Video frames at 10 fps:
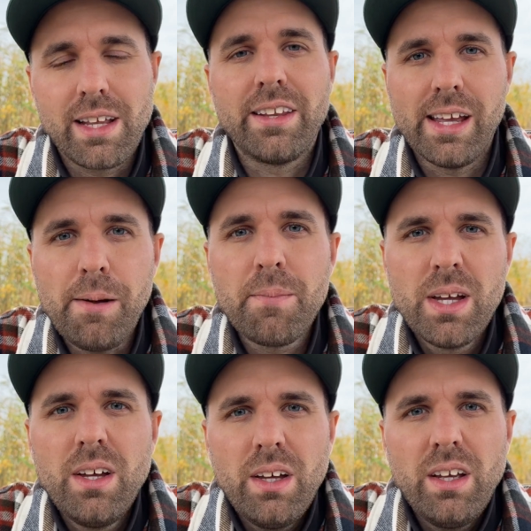And yeah,
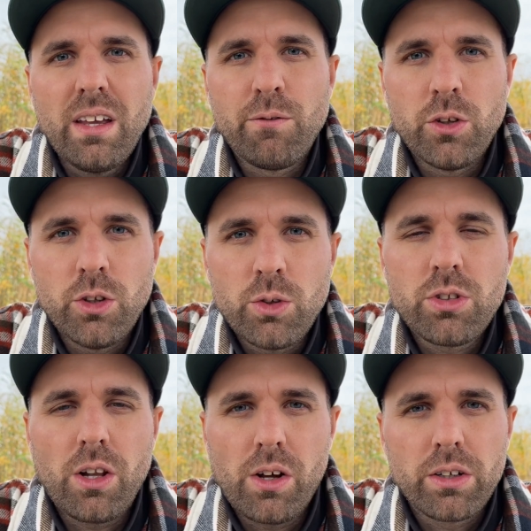if you use
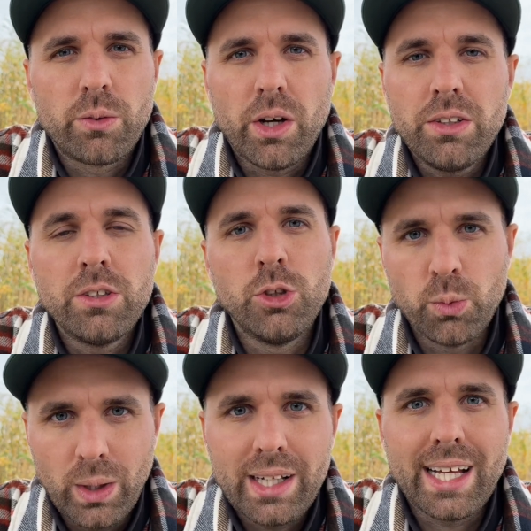a longer rod, you
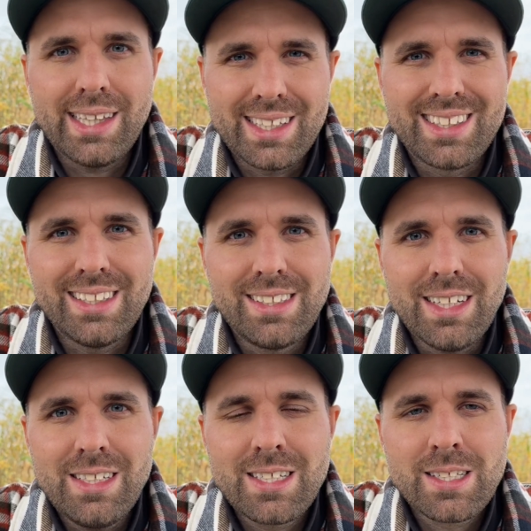will get that
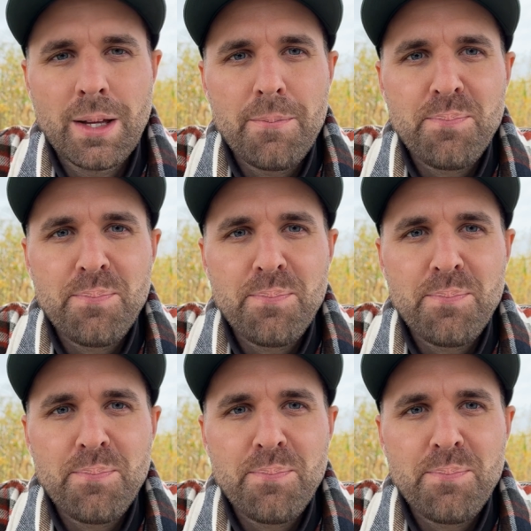distance.